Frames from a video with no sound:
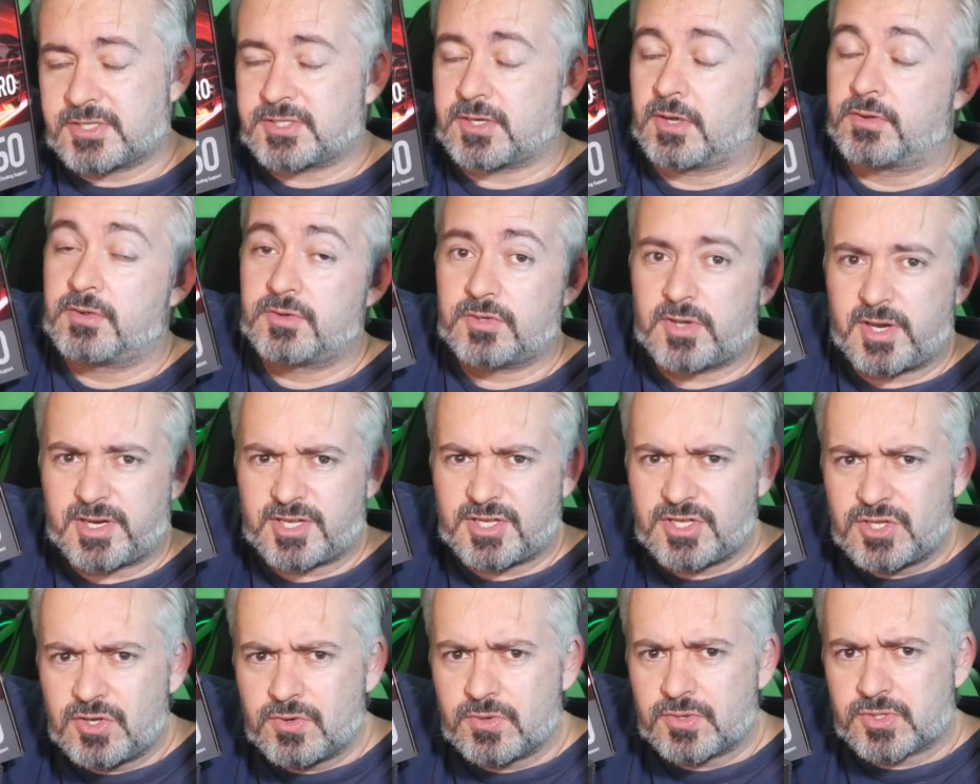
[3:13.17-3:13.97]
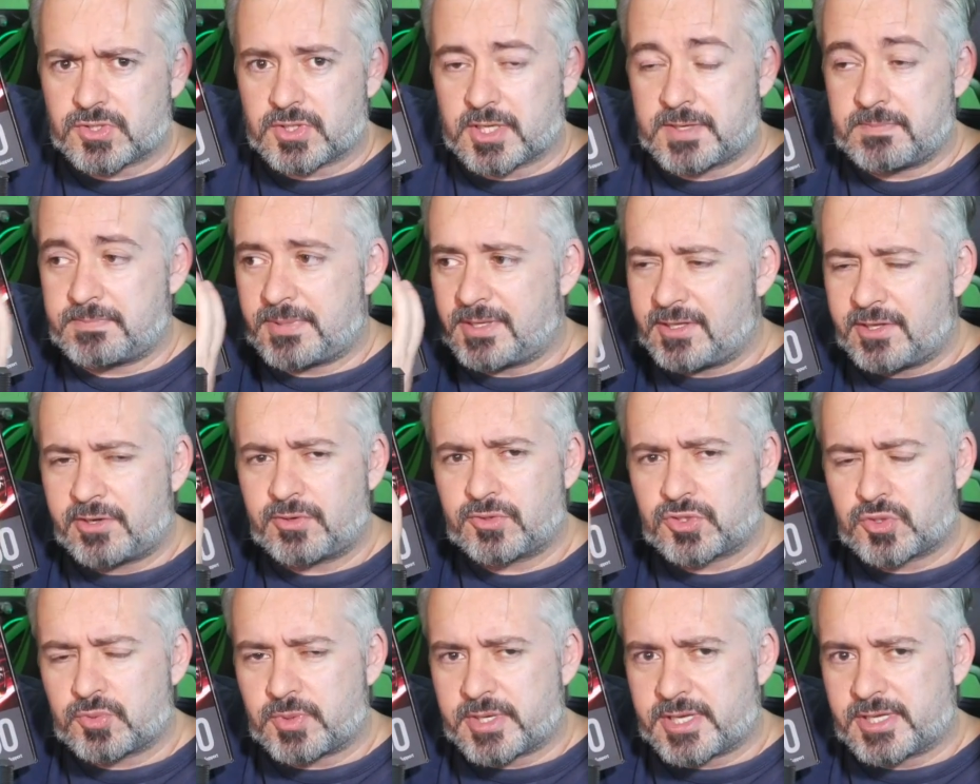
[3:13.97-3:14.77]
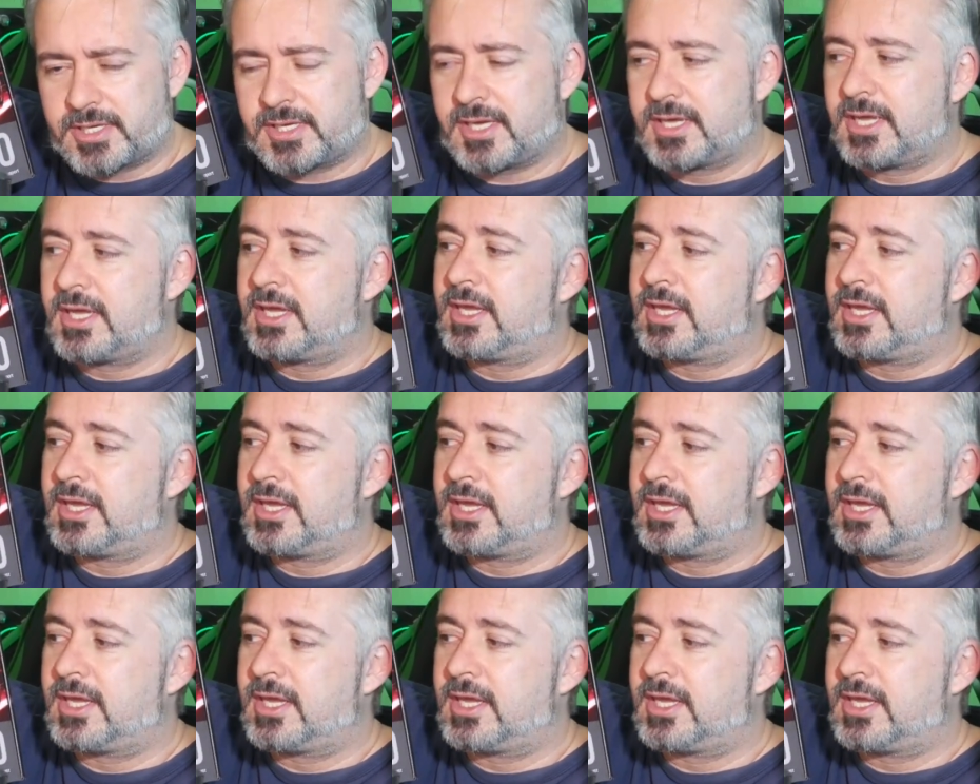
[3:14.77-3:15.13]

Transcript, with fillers: So not a huge leap, but a little tweak.